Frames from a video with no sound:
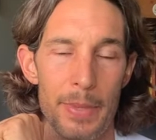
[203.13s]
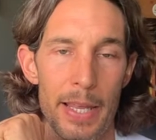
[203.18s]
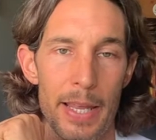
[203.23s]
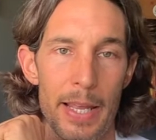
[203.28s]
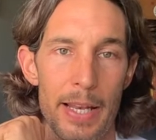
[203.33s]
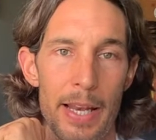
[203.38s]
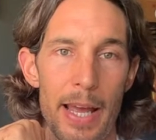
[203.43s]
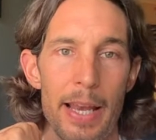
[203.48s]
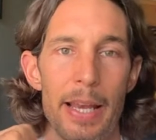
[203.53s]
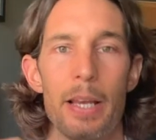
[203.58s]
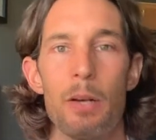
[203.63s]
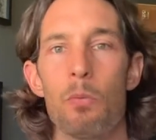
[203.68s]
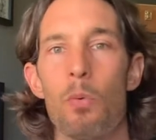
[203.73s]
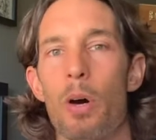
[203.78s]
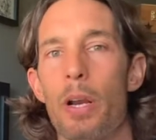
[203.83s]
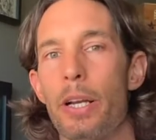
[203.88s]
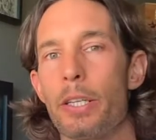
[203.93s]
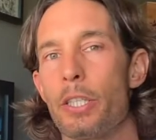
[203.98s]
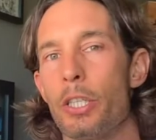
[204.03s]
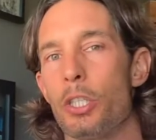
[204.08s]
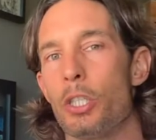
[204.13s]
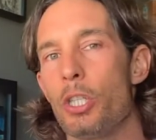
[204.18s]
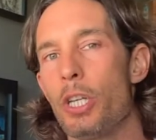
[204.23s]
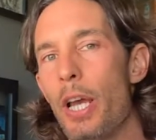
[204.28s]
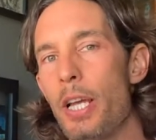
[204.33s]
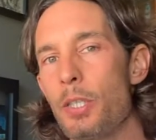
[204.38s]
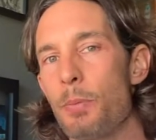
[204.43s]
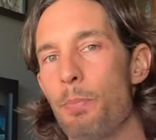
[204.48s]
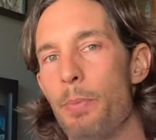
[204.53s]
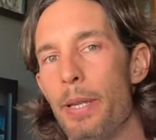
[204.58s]
And I didn't want it to
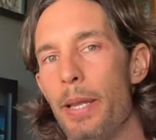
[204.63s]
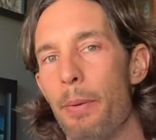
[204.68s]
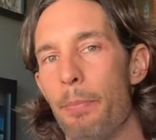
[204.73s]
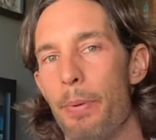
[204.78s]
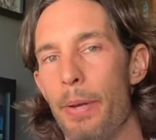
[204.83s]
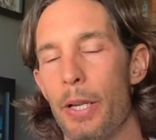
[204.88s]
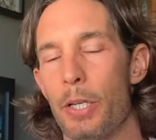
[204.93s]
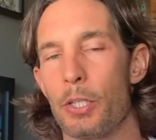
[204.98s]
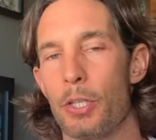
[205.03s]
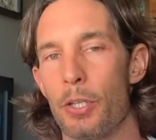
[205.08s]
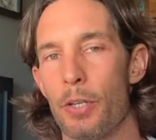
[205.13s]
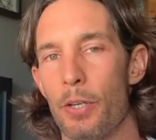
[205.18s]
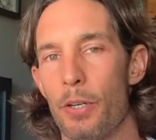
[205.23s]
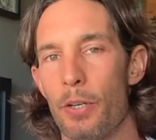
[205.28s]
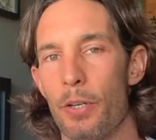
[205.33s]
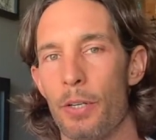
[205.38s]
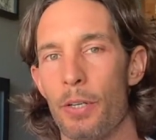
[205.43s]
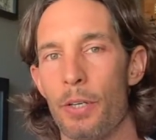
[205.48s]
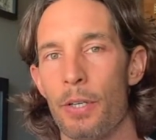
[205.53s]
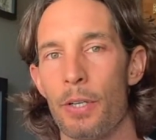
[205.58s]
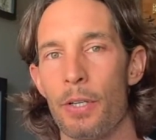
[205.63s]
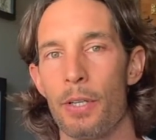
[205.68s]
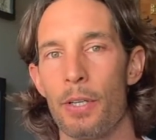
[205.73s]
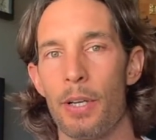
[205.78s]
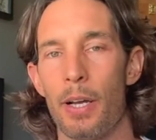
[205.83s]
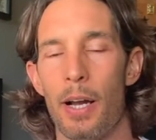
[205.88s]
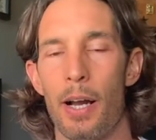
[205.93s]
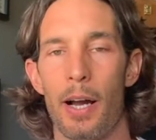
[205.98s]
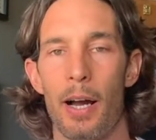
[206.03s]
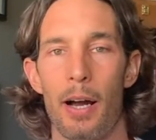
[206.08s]
just be a picture
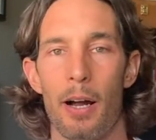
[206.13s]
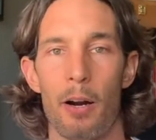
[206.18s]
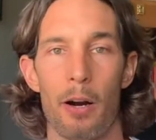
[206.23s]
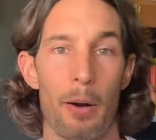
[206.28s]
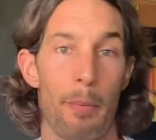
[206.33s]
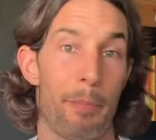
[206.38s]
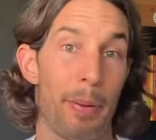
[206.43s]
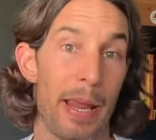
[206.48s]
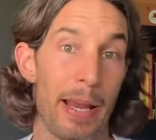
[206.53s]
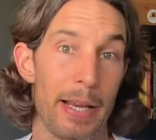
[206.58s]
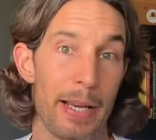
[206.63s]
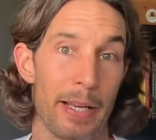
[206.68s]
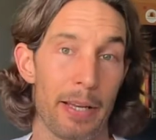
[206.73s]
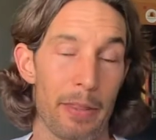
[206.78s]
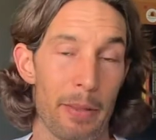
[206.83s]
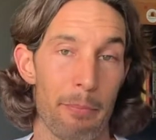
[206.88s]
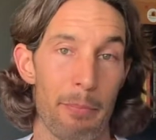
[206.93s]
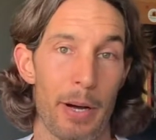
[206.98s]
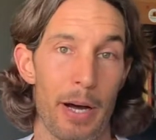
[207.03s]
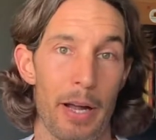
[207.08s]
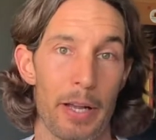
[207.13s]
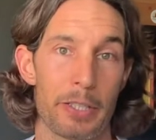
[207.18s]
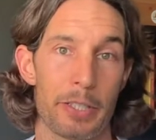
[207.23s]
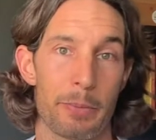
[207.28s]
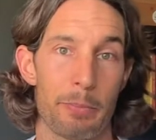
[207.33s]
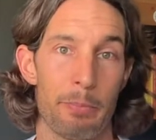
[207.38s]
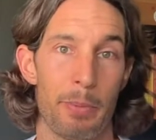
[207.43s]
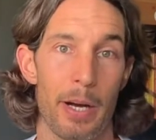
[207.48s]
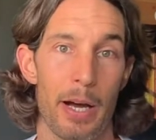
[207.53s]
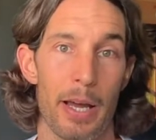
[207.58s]
or a painting of the bus,
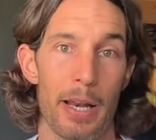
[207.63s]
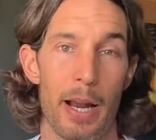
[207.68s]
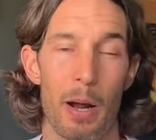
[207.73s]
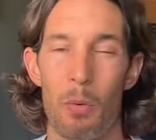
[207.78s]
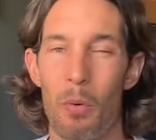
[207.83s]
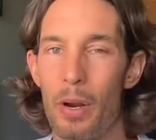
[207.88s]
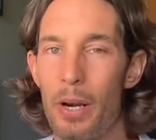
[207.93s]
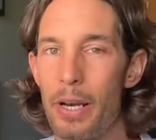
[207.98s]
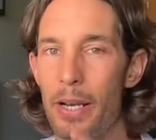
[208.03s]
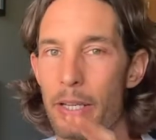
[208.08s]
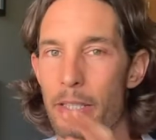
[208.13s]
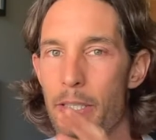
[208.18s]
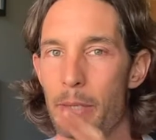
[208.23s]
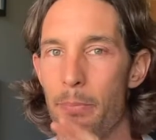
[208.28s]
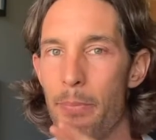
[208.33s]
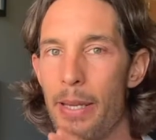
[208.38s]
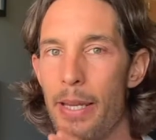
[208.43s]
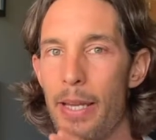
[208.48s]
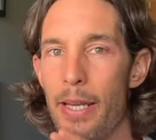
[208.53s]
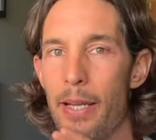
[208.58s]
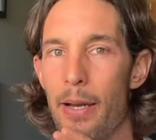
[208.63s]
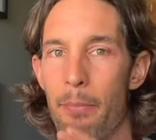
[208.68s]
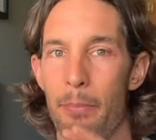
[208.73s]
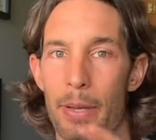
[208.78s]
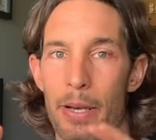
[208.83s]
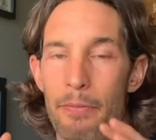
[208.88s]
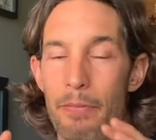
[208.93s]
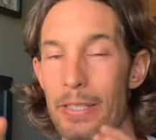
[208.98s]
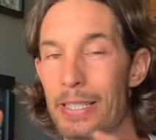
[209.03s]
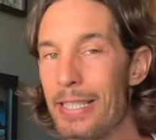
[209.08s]
but I wanted it to be a
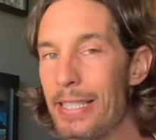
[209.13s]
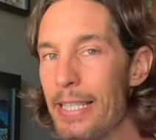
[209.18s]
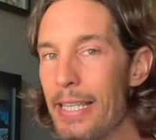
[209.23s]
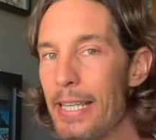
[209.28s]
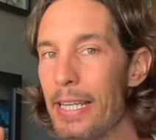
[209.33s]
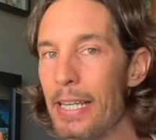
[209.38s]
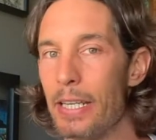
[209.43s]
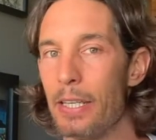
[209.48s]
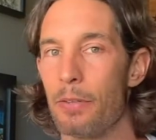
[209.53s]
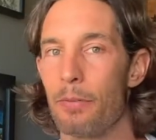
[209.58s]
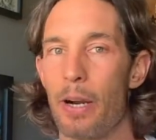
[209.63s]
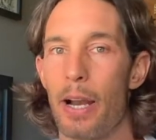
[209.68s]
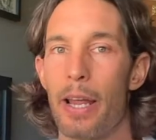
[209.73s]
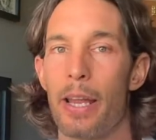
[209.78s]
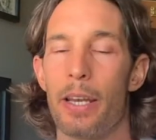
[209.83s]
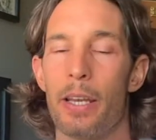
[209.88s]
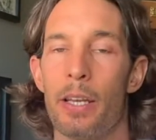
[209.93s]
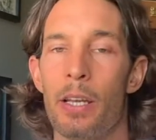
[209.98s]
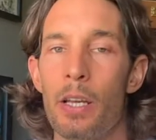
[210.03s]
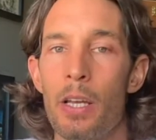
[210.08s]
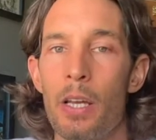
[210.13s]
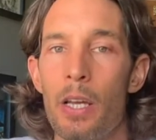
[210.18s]
bit of a scene, right?